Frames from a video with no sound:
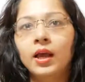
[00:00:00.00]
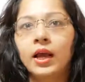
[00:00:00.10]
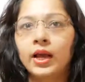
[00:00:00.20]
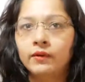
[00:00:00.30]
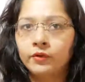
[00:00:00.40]

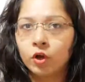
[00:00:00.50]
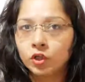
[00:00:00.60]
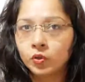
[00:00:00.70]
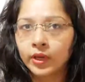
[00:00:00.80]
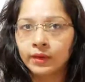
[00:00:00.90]
and we
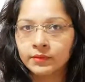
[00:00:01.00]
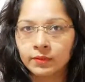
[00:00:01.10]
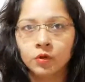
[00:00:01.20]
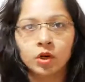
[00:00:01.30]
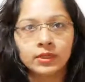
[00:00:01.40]
also gave
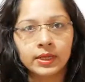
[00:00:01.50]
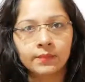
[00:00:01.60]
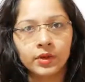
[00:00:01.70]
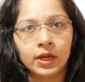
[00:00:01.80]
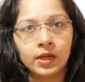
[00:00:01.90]
some
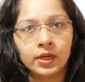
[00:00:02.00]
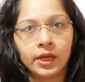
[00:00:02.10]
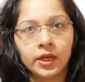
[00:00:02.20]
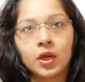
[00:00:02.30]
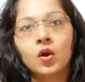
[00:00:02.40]
concept
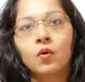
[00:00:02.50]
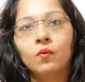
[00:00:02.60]
regarding